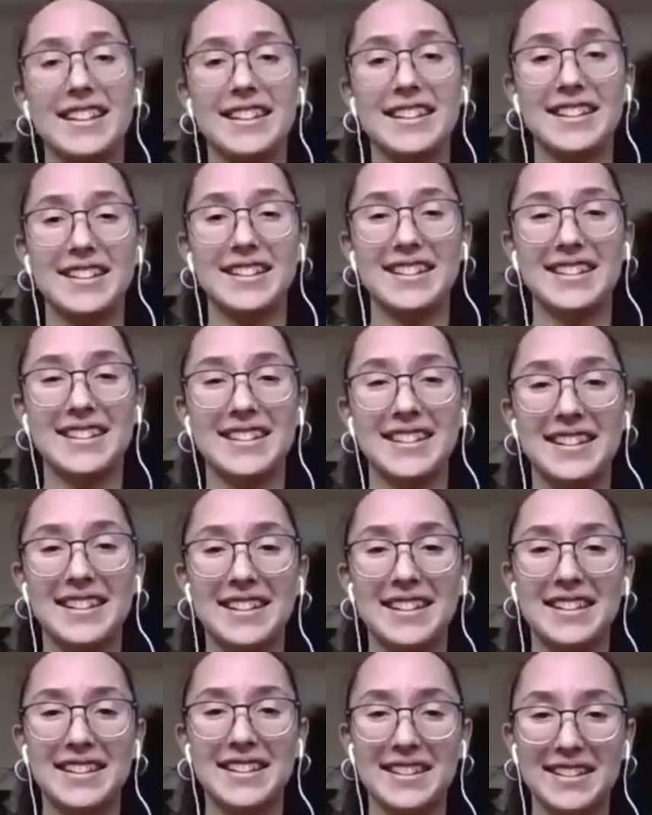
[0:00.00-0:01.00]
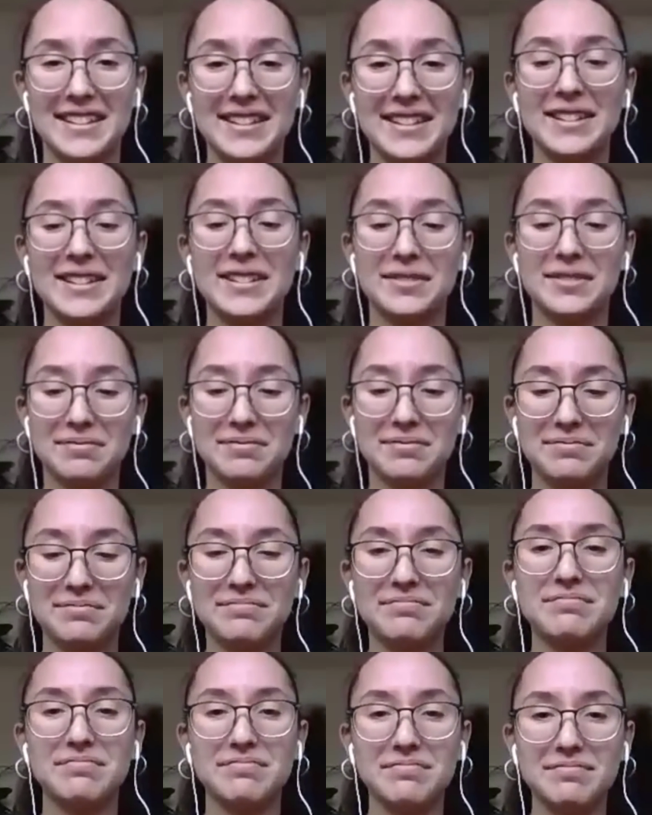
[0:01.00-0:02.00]
to be such a, a beacon of hope
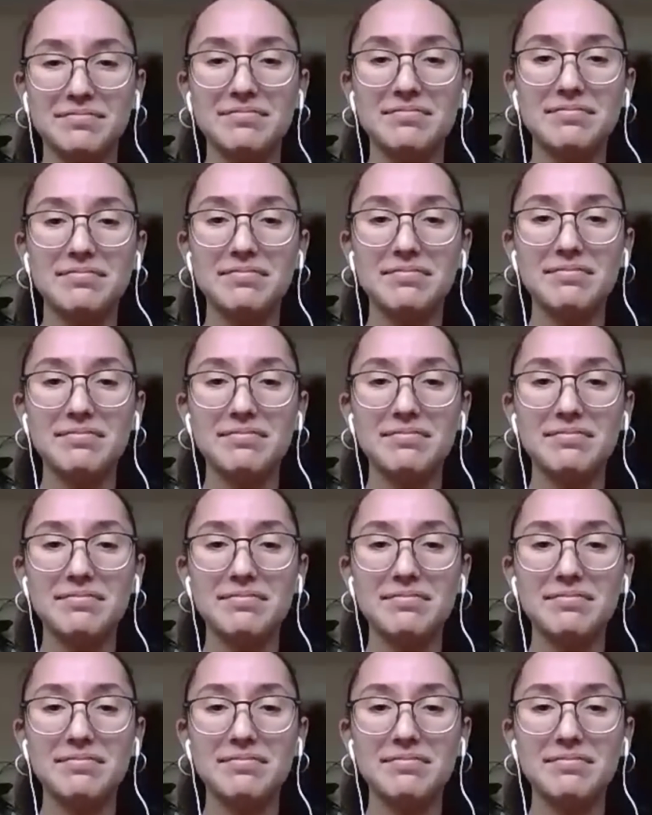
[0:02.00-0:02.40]
and focusing